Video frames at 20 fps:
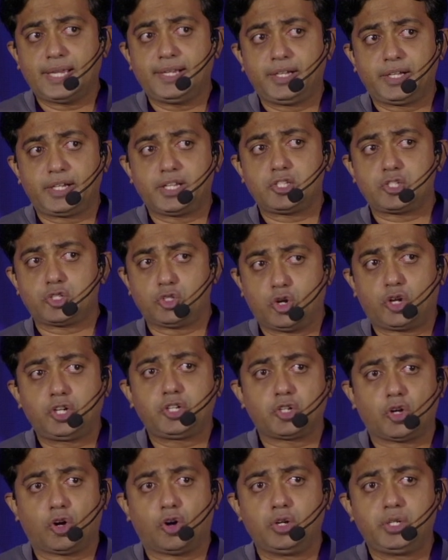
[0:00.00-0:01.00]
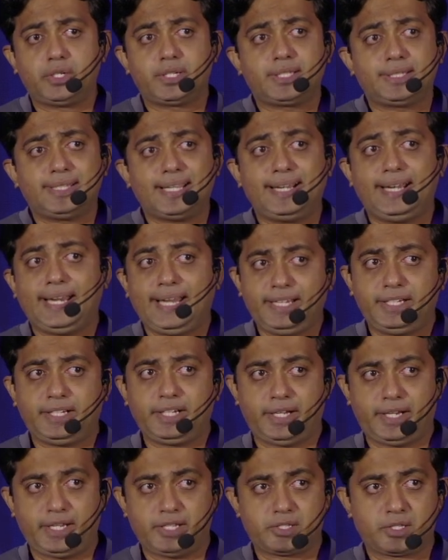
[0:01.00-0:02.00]
it is not older than 90
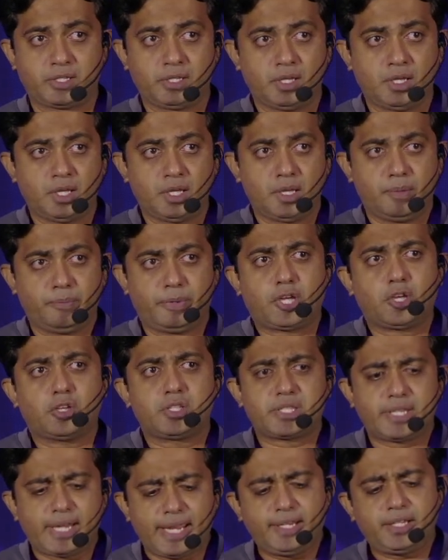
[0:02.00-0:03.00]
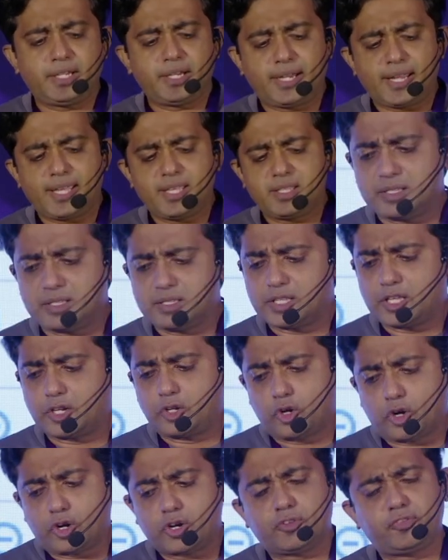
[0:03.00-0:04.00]
days. Because 90 days a
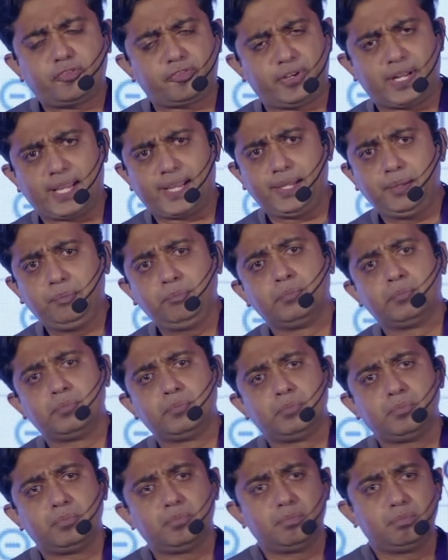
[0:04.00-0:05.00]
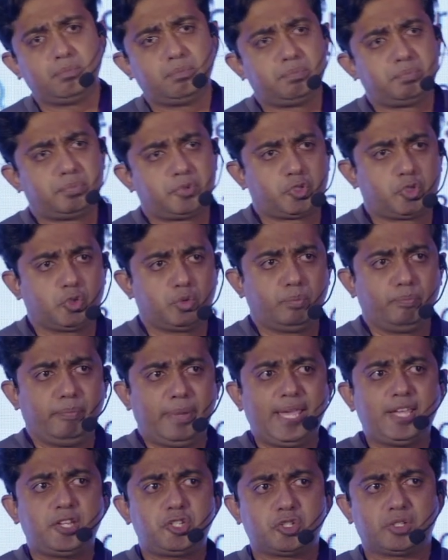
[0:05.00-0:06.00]
lot of time to
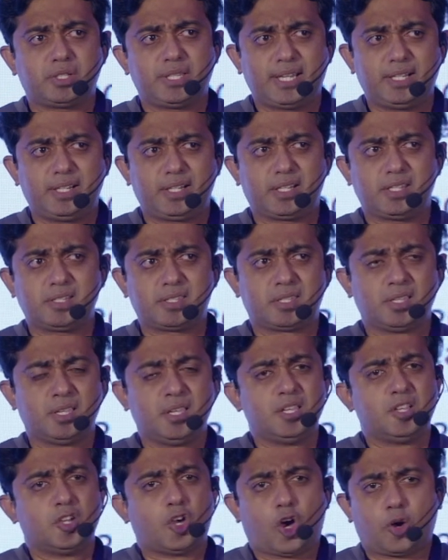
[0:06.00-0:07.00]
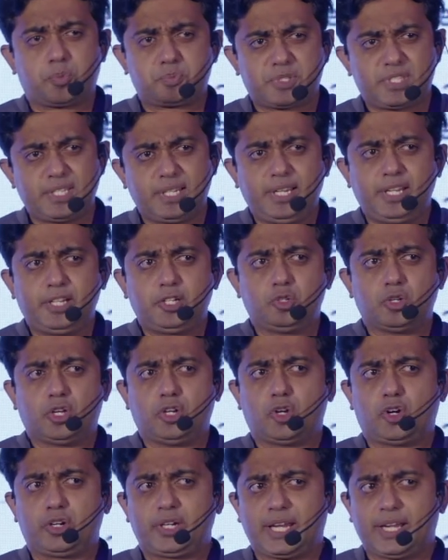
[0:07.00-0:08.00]
make sure that it is obsolete, you are
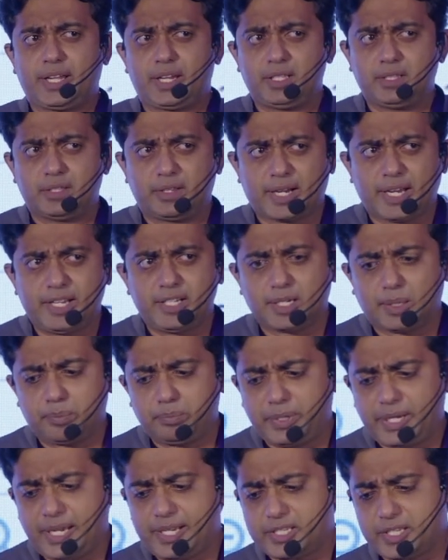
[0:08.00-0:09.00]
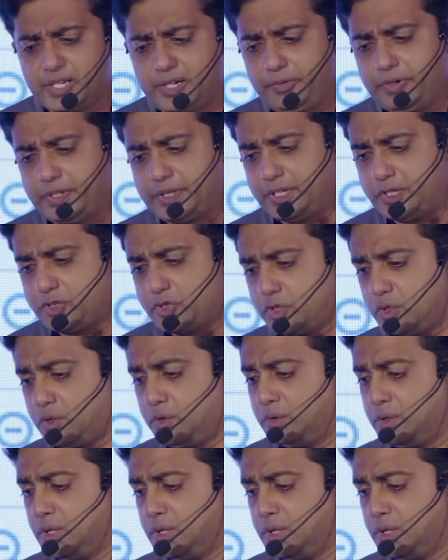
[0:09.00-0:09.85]
not getting the right updates and everything. So